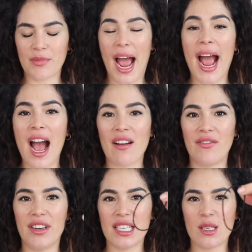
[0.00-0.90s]
I
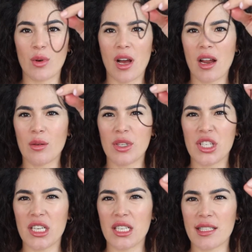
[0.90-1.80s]
have this one, which
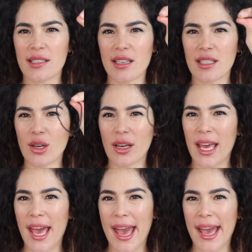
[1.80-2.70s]
it's
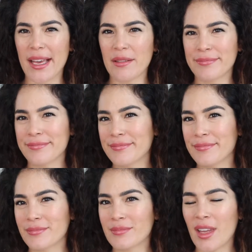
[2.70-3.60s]
okay.
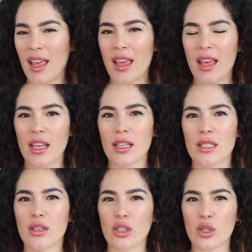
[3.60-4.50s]

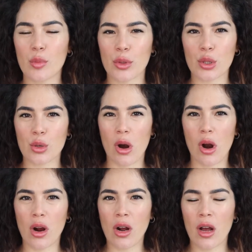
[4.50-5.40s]
It's not super
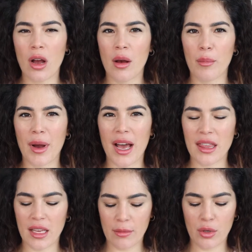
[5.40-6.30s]
strong, but I
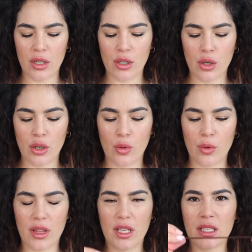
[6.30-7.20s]
think I'm gonna go
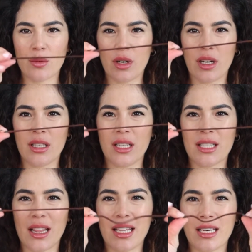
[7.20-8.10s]
with this one. There's
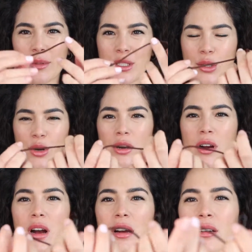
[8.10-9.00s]
a little bit
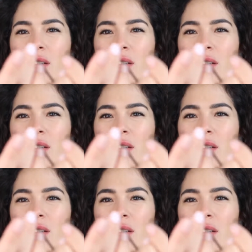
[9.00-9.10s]
stronger.